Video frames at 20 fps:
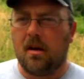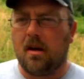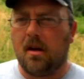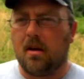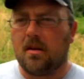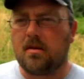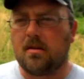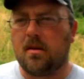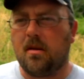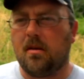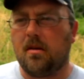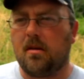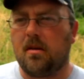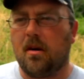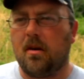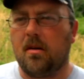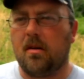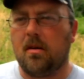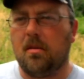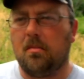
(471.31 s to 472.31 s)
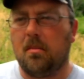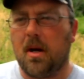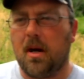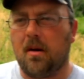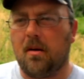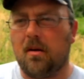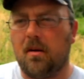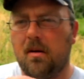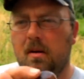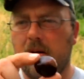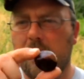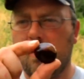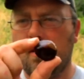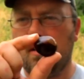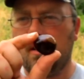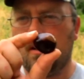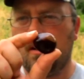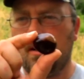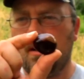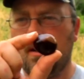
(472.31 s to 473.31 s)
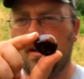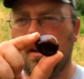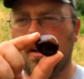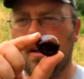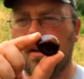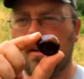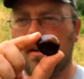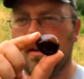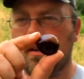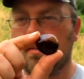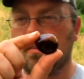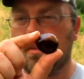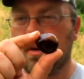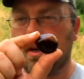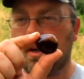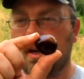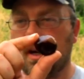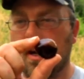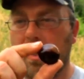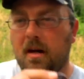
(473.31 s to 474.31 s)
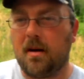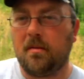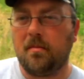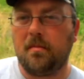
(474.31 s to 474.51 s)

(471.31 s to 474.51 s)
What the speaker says: I started talking about this buckeye.